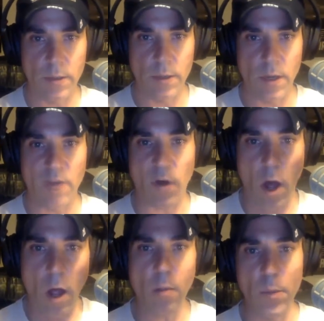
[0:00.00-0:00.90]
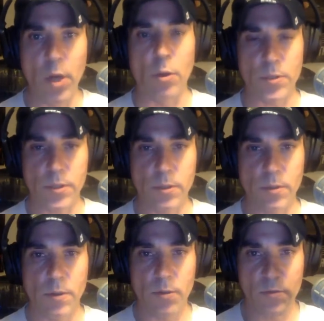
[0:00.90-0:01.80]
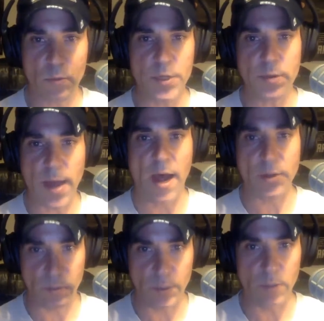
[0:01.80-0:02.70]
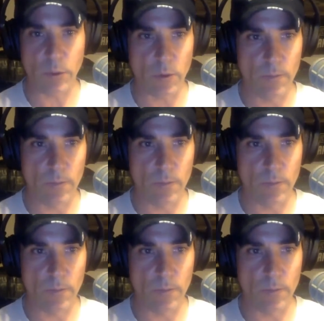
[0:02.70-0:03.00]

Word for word: of almost 3,000 people.